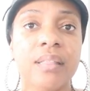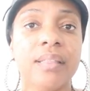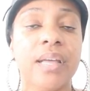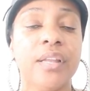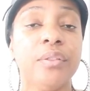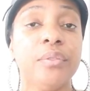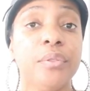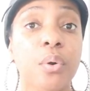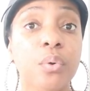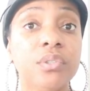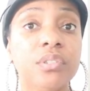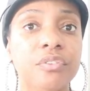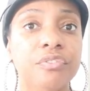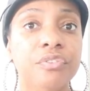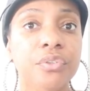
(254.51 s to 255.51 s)
that
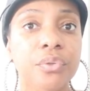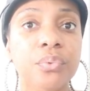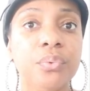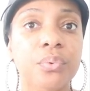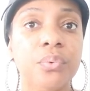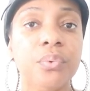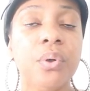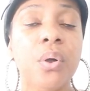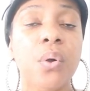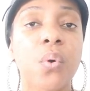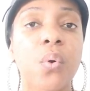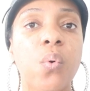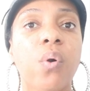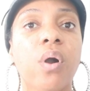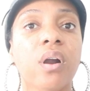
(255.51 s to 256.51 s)
those of you
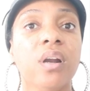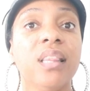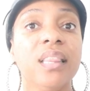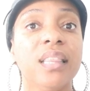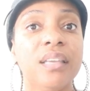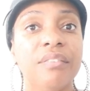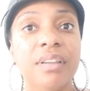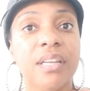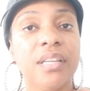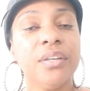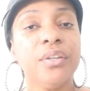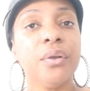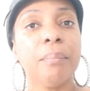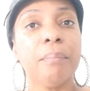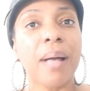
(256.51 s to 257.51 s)
who are living
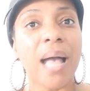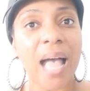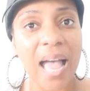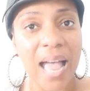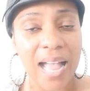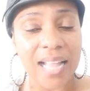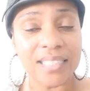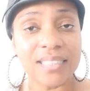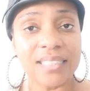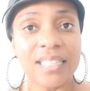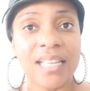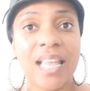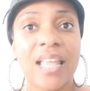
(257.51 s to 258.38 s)
in your past,